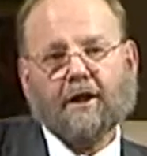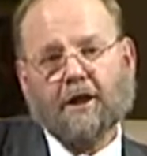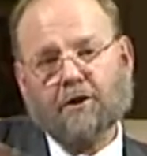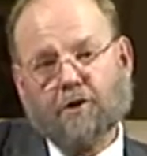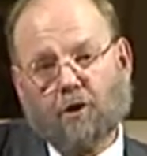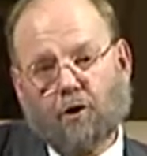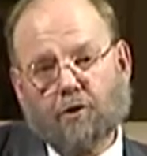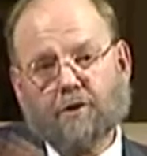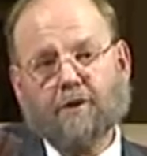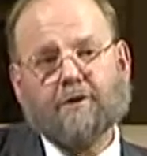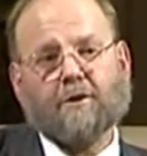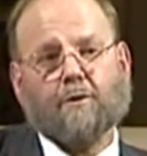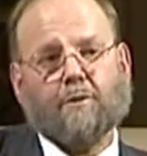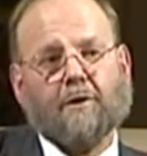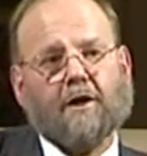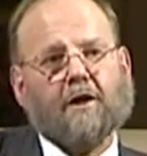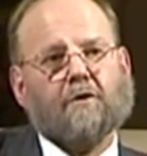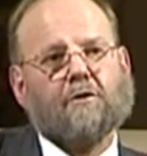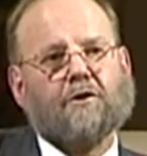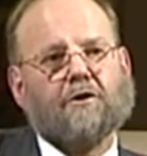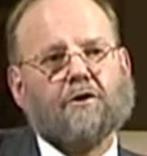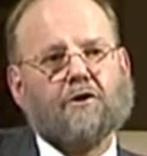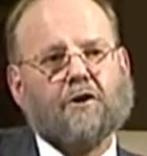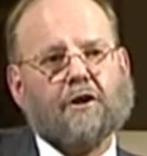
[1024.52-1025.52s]
in order to be
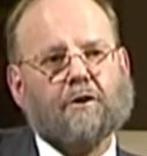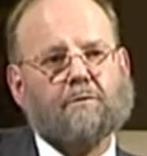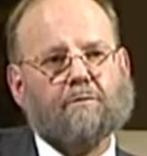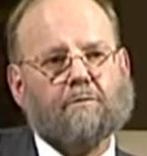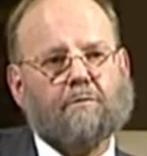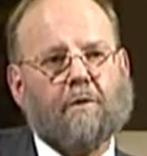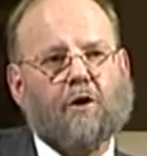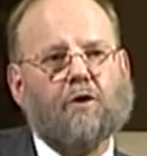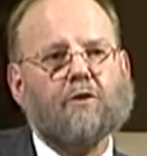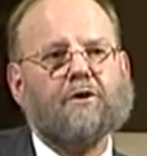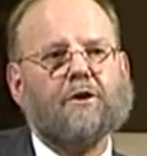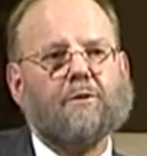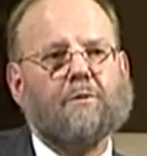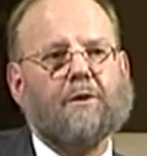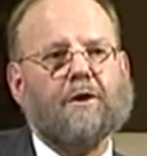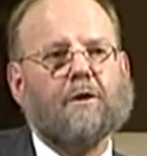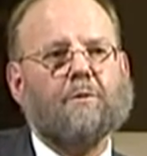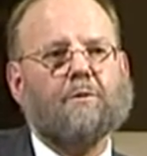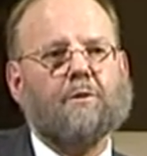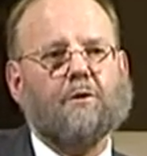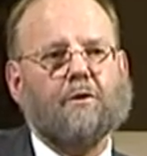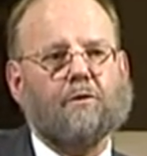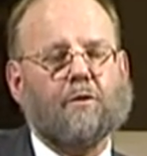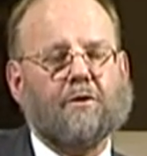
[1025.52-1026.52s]
able to treat most
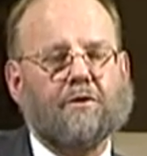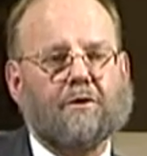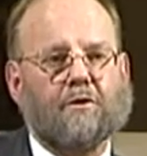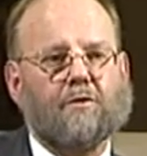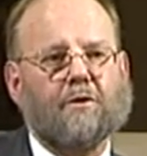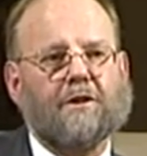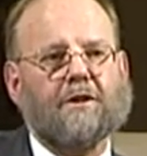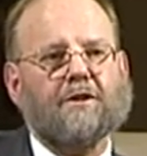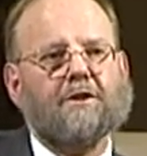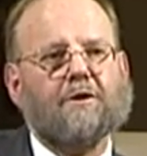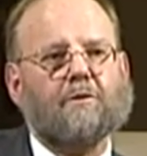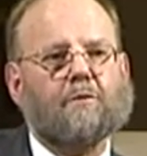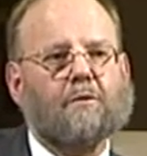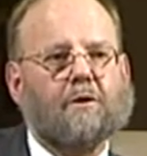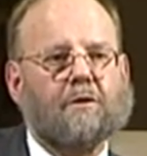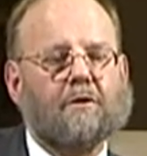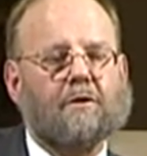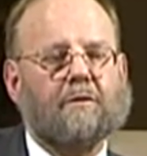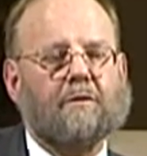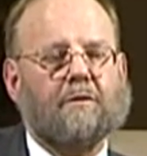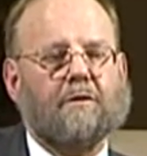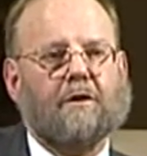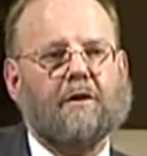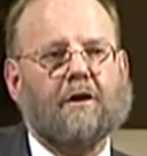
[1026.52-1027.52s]
people with a
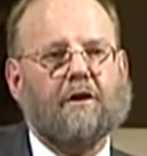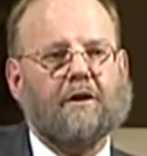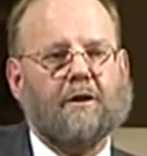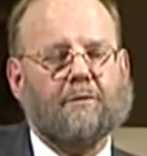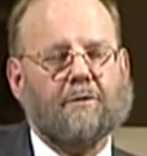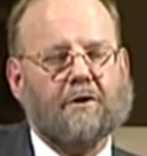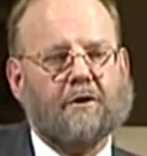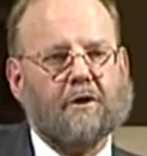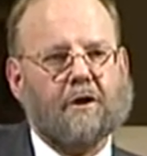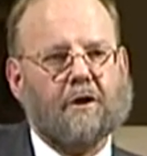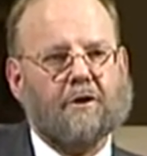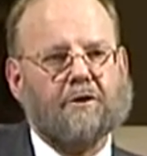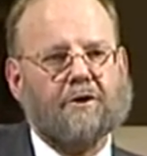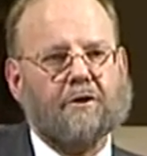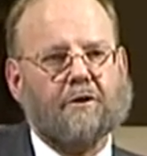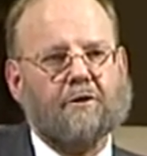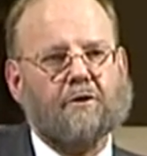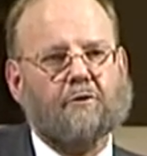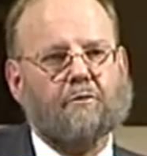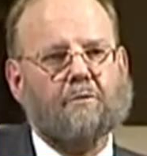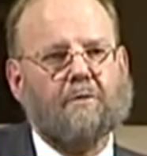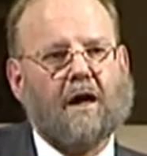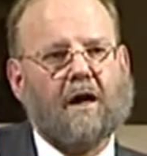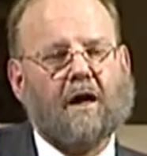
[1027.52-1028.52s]
reasonable
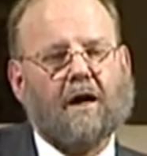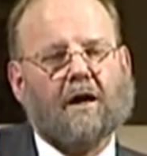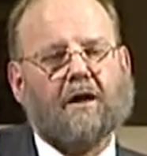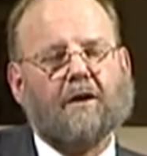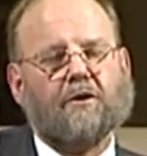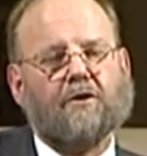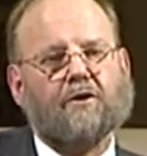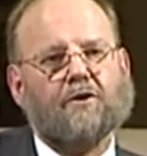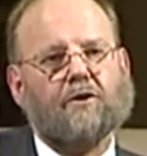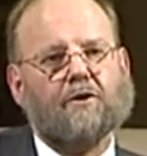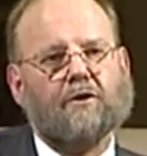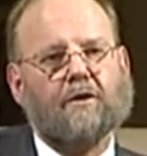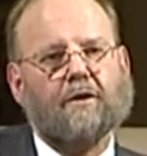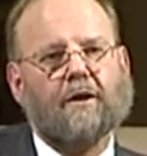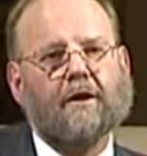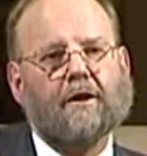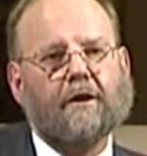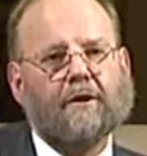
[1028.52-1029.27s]
immunological match.